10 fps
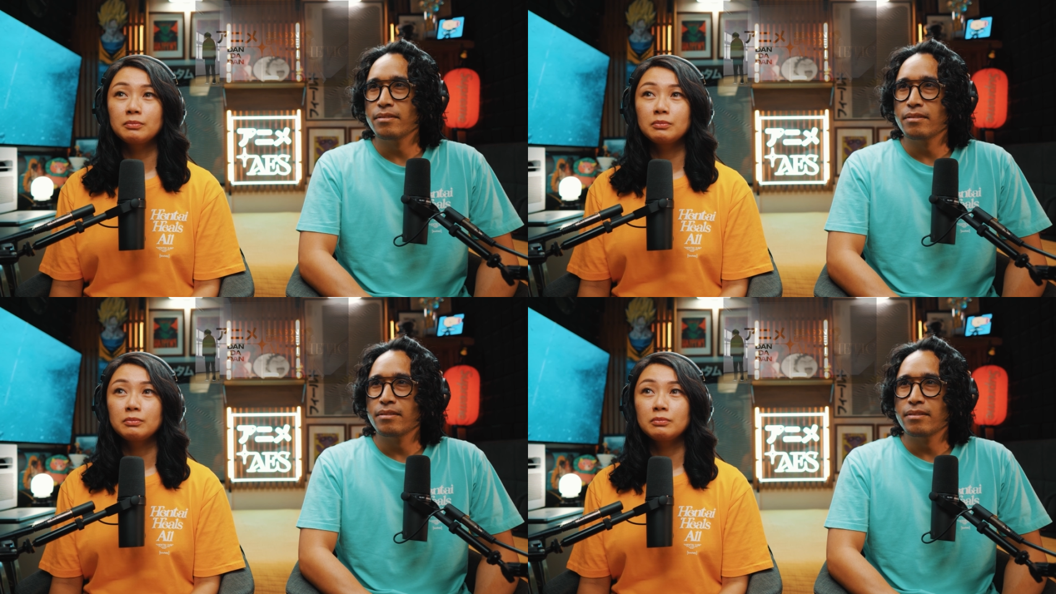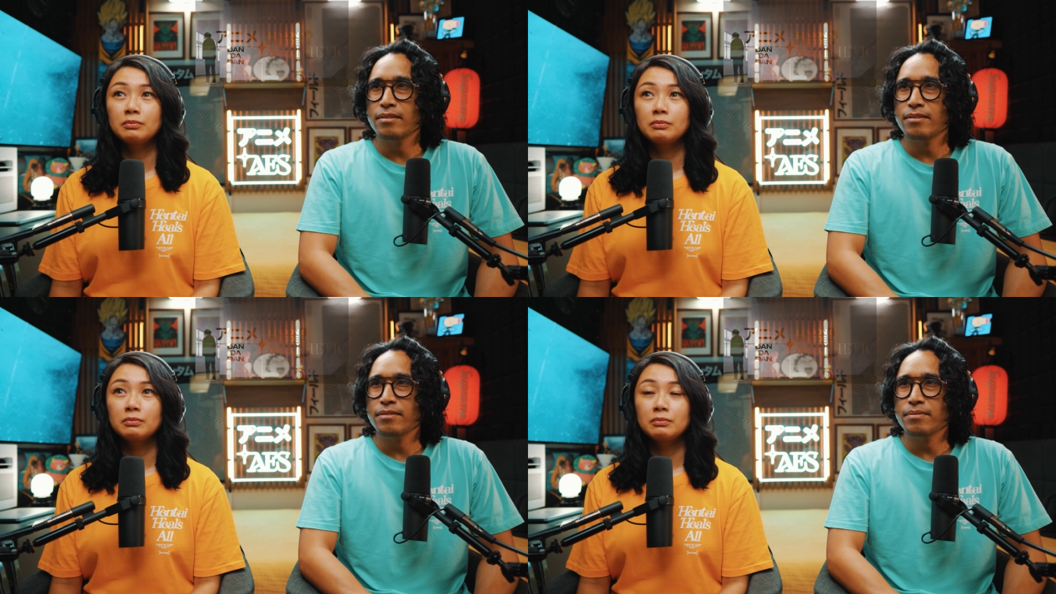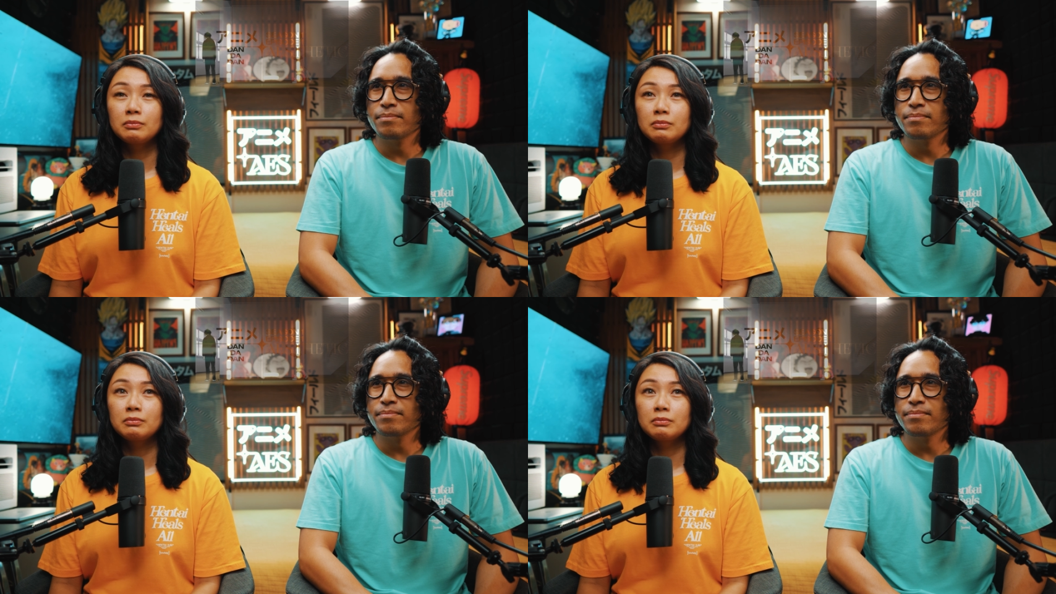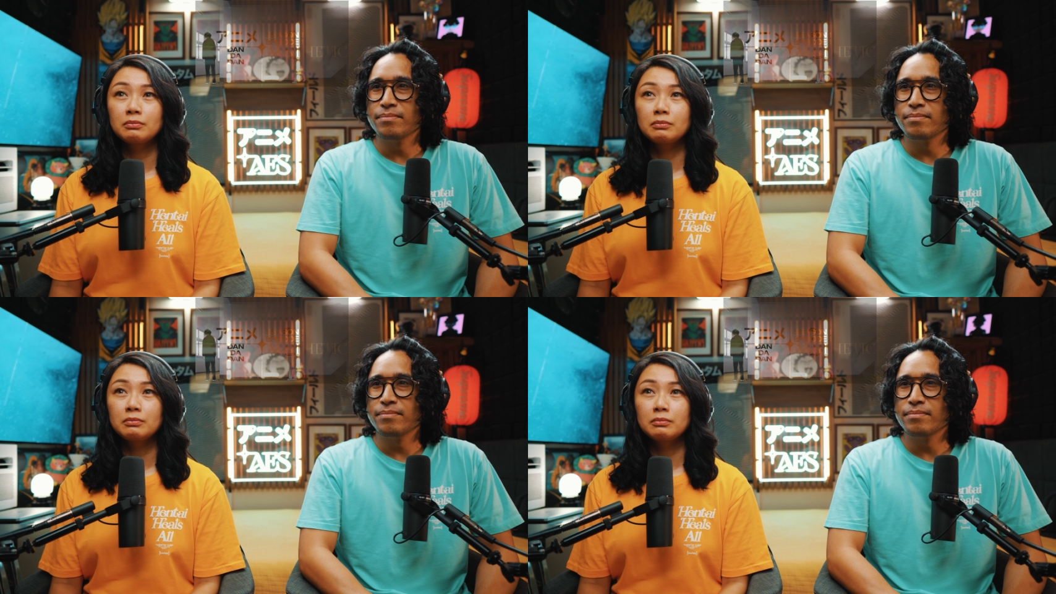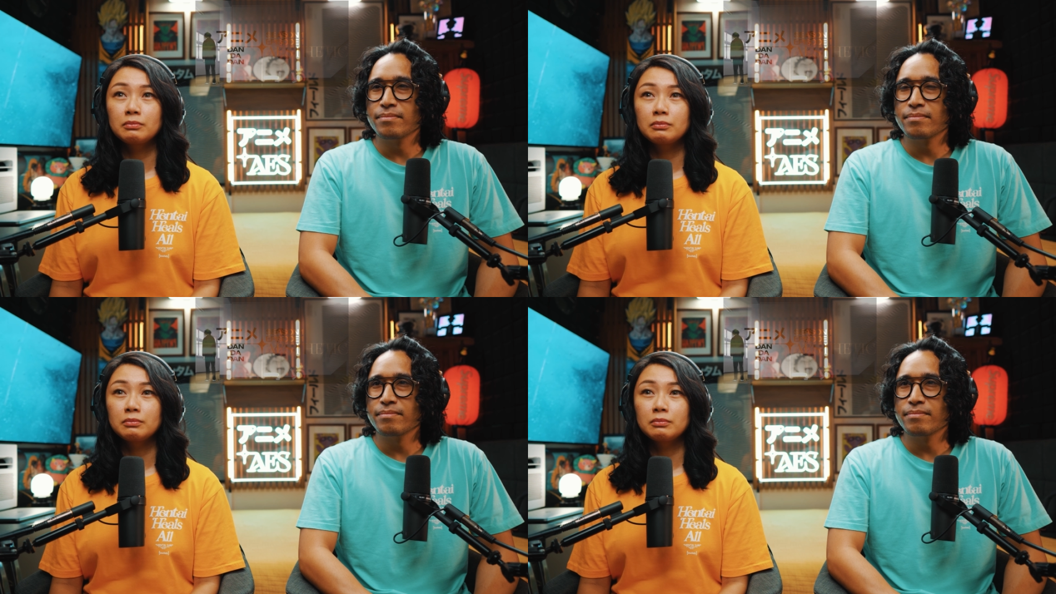(no one is talking)